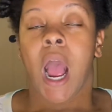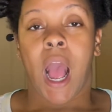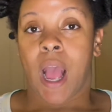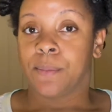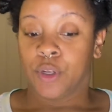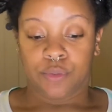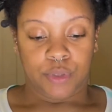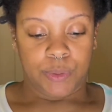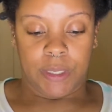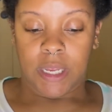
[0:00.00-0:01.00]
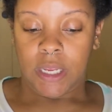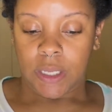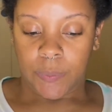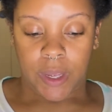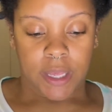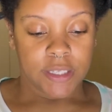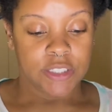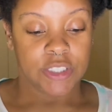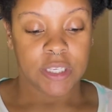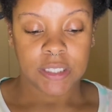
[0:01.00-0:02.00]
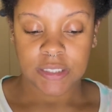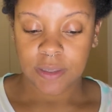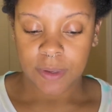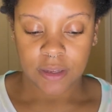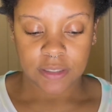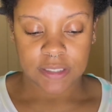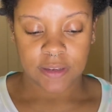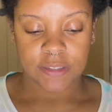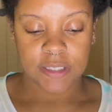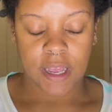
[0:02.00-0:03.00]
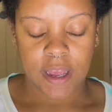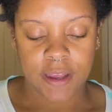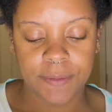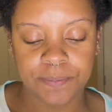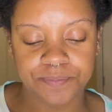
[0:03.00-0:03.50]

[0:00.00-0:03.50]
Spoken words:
I'm gonna do it anyway just to be on the safe side.